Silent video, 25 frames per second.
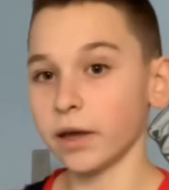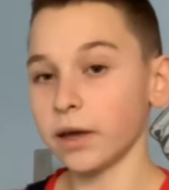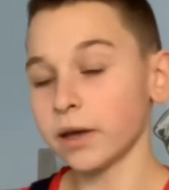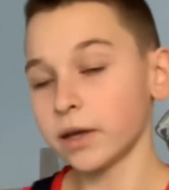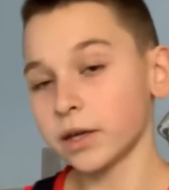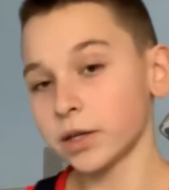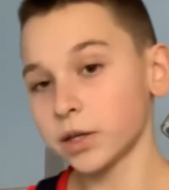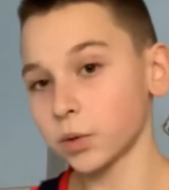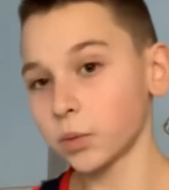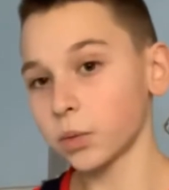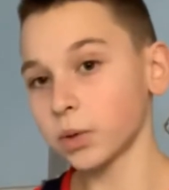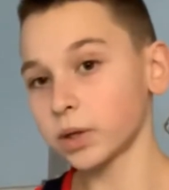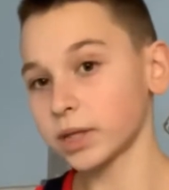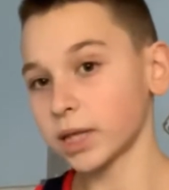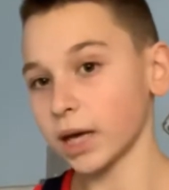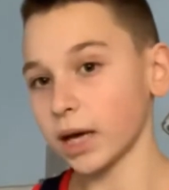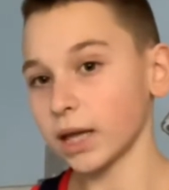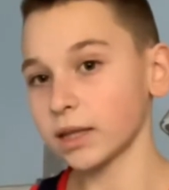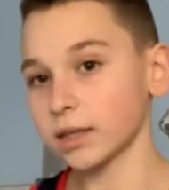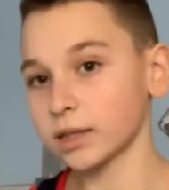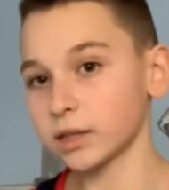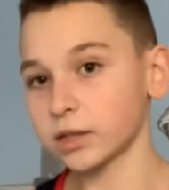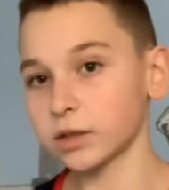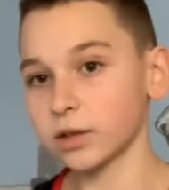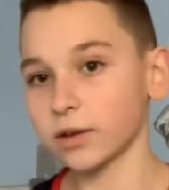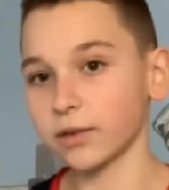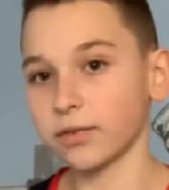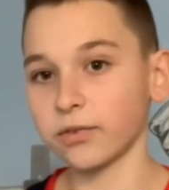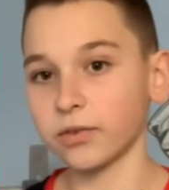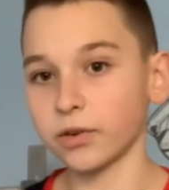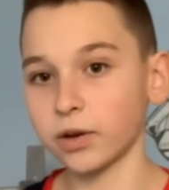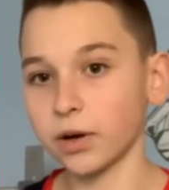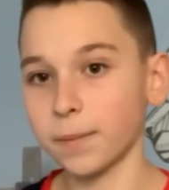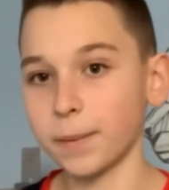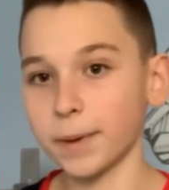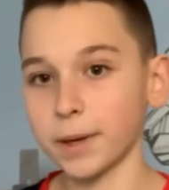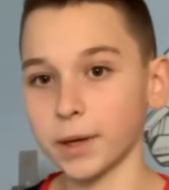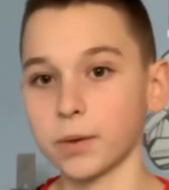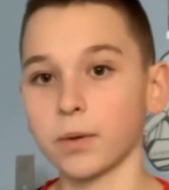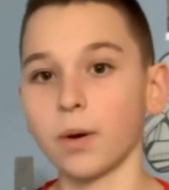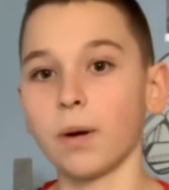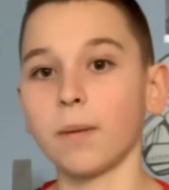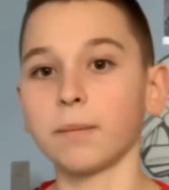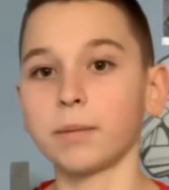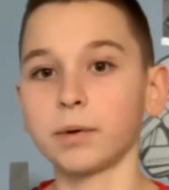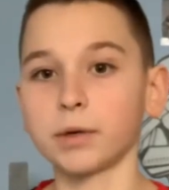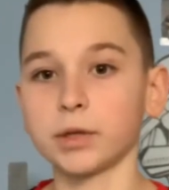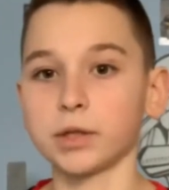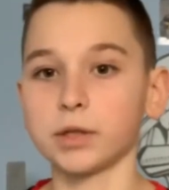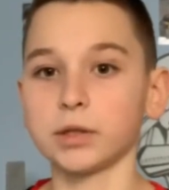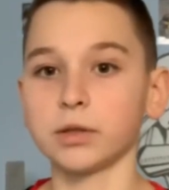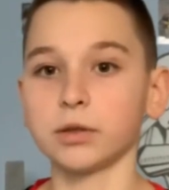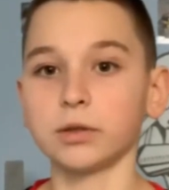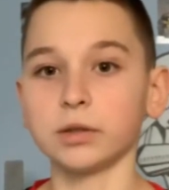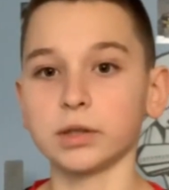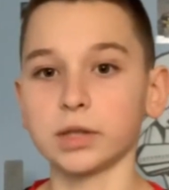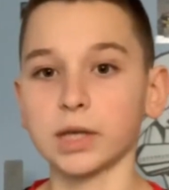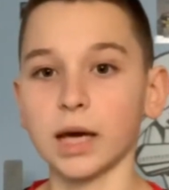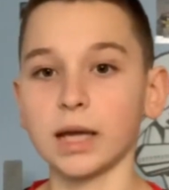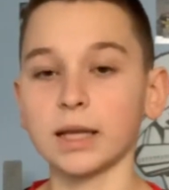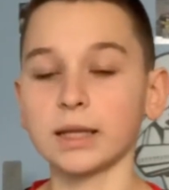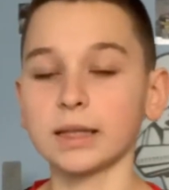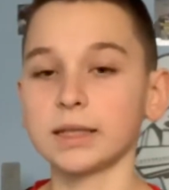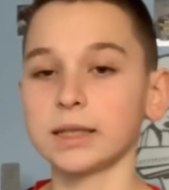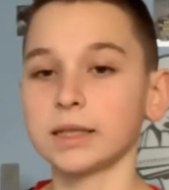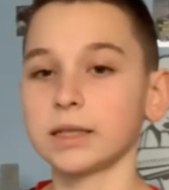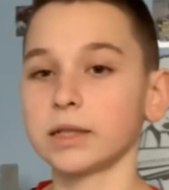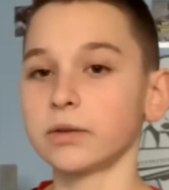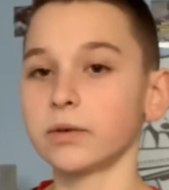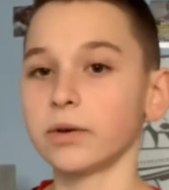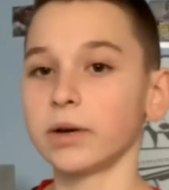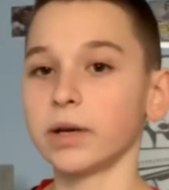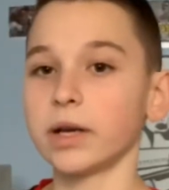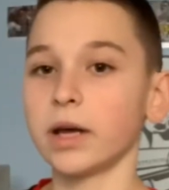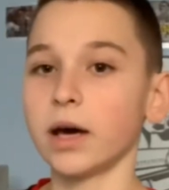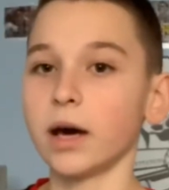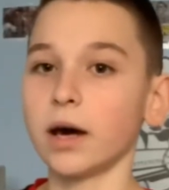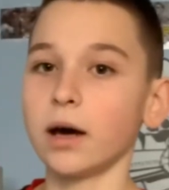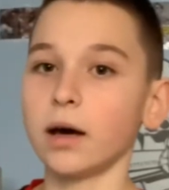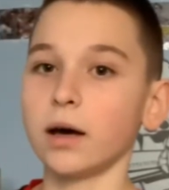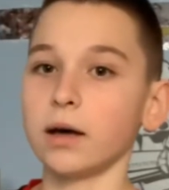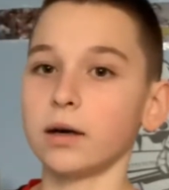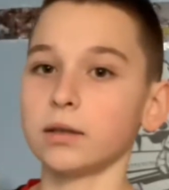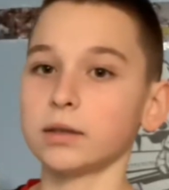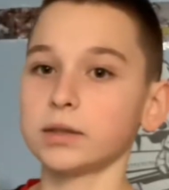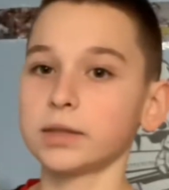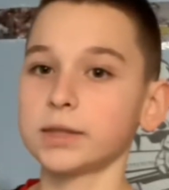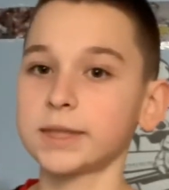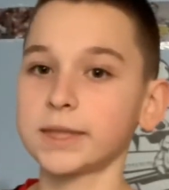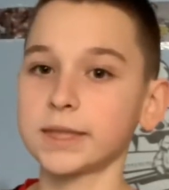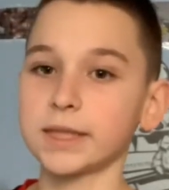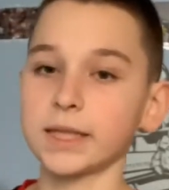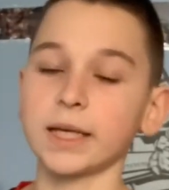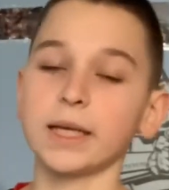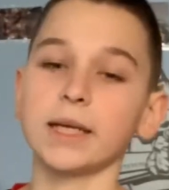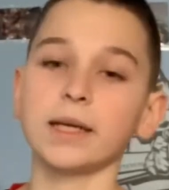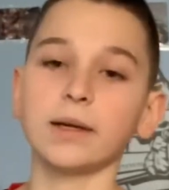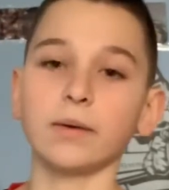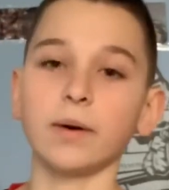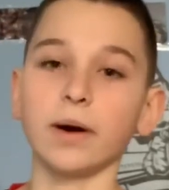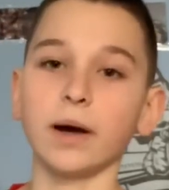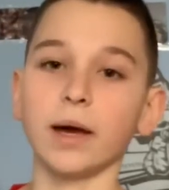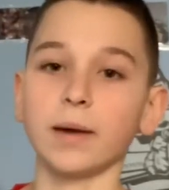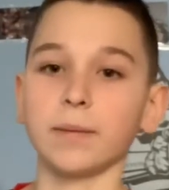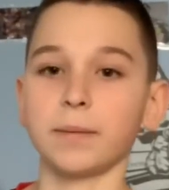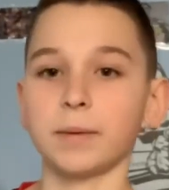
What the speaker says: You would get leaner if you're in a big one, but you would get leaner in a skinny way.